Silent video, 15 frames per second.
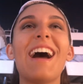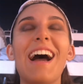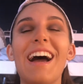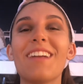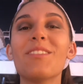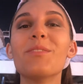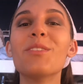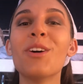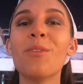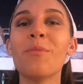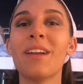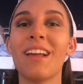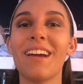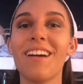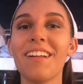I don't know,
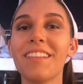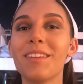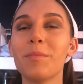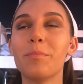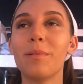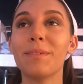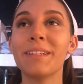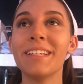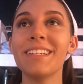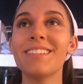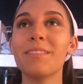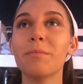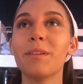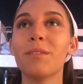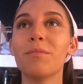when I got the
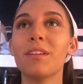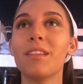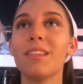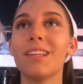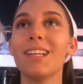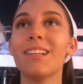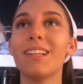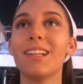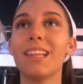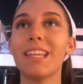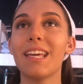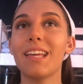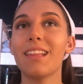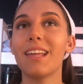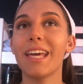bunnies, I would never think that
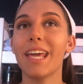they